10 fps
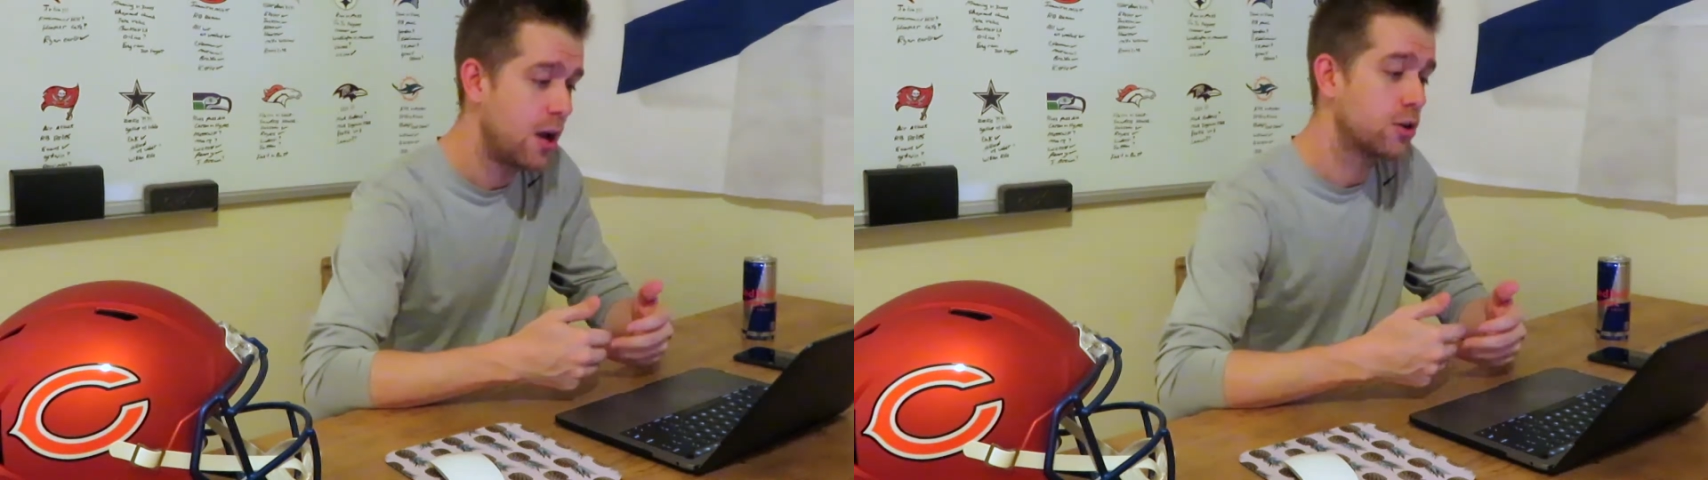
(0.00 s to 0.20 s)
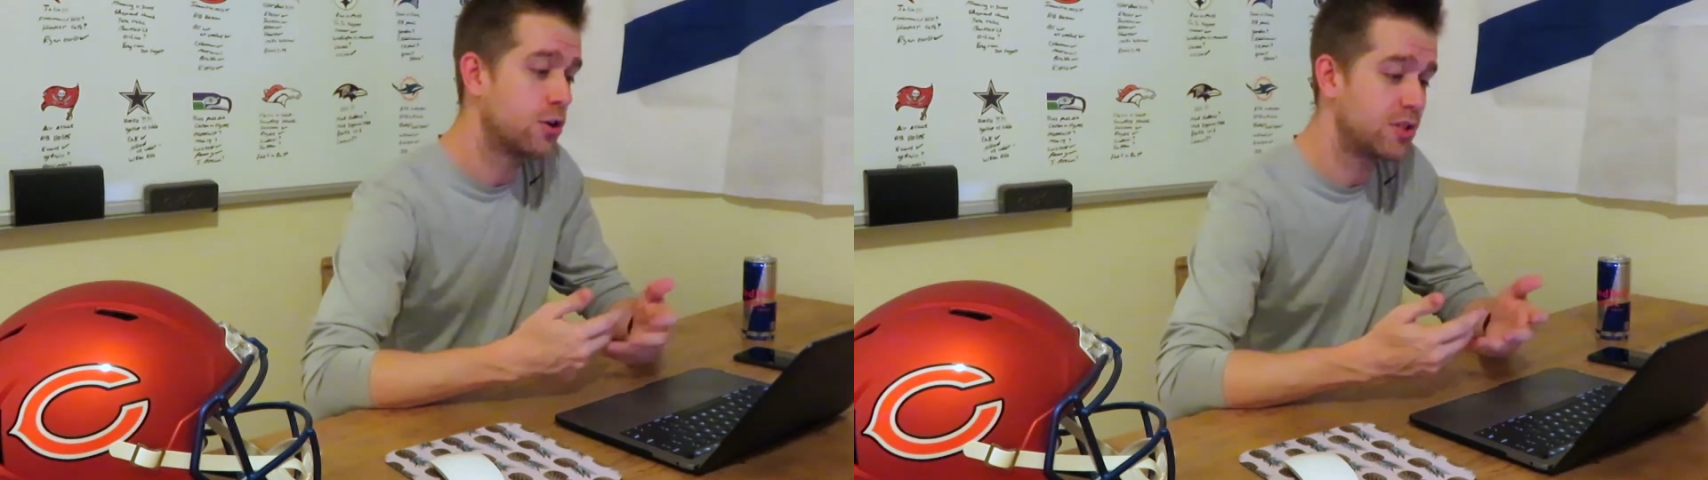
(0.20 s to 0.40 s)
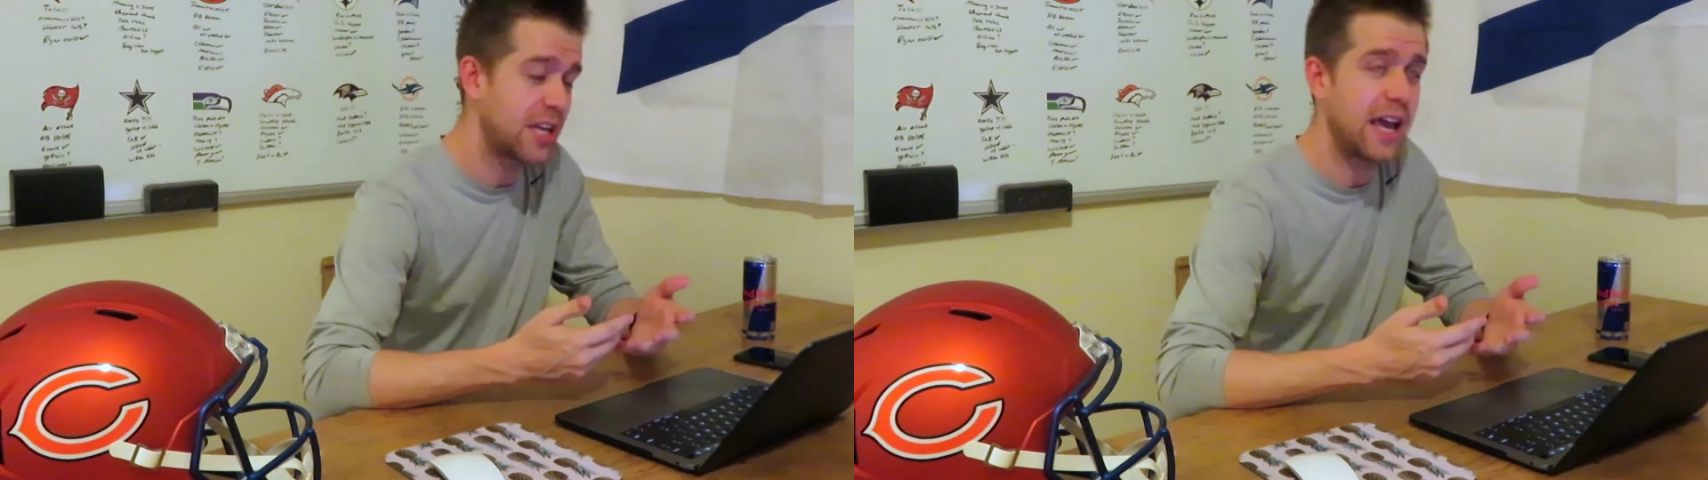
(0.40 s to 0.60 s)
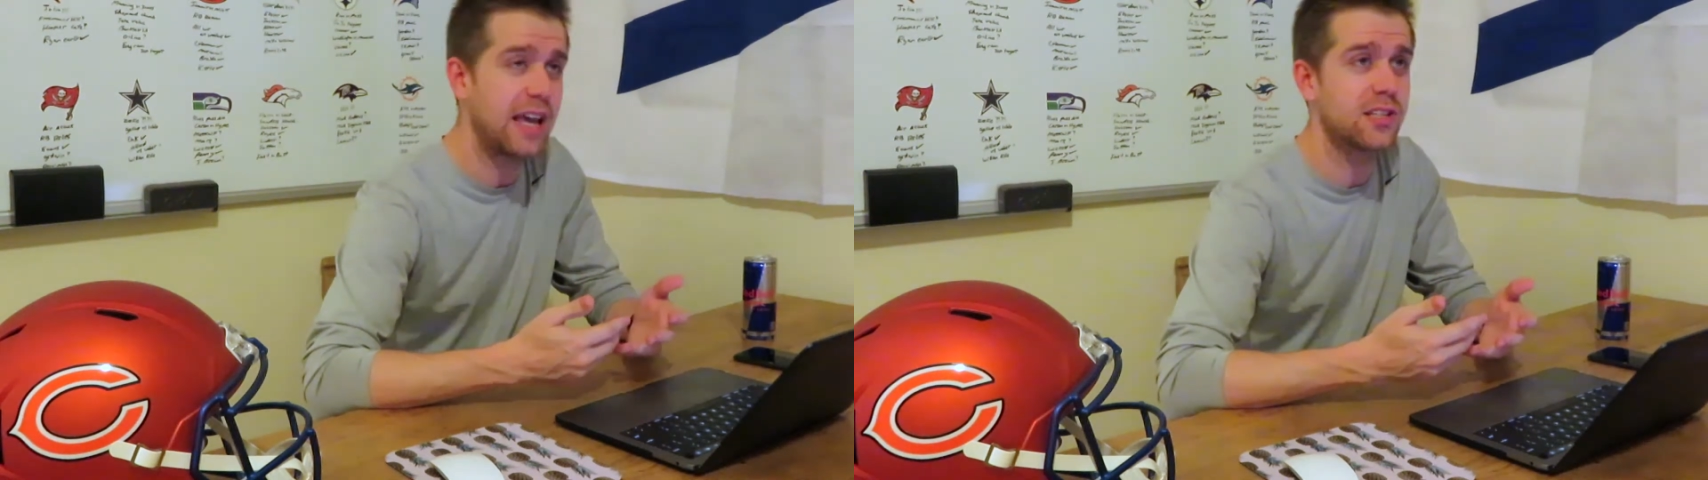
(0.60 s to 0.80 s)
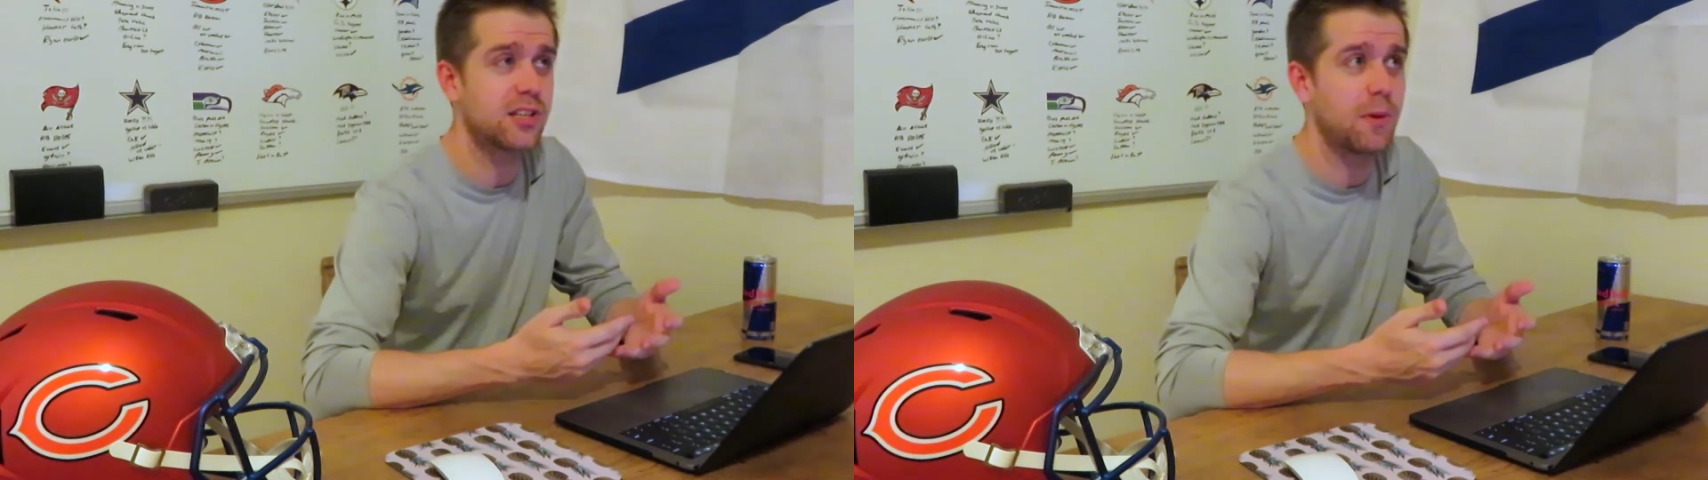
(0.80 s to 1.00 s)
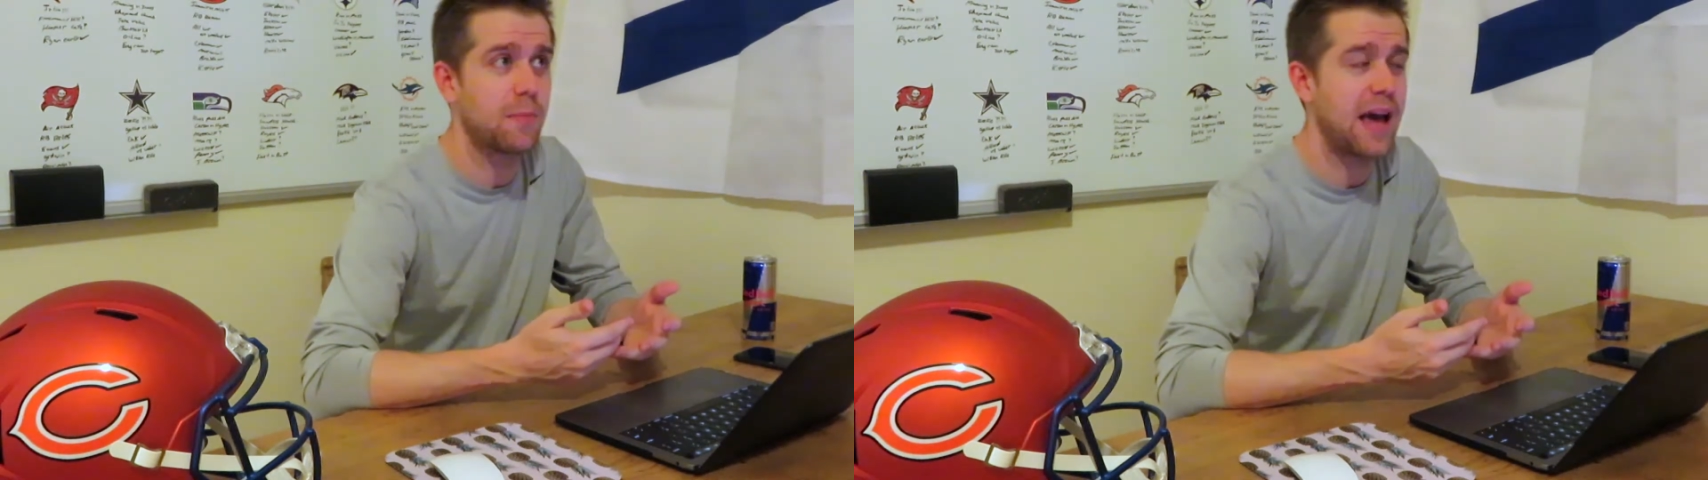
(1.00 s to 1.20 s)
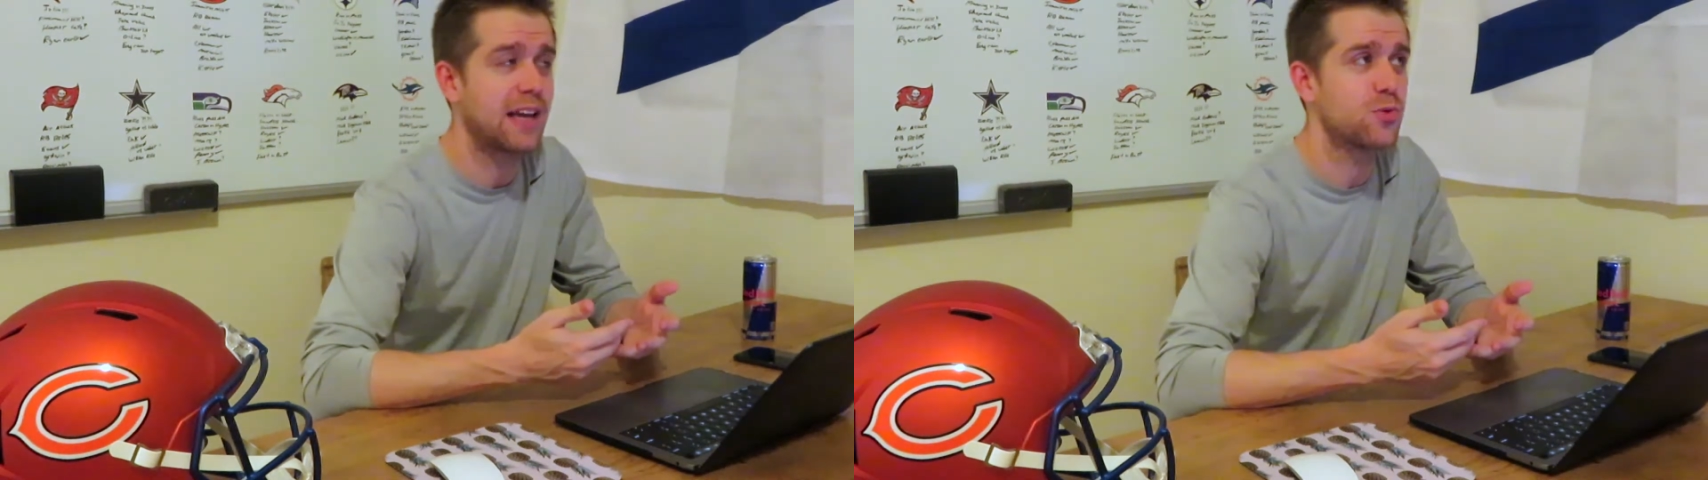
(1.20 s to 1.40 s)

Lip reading: Kute is coming back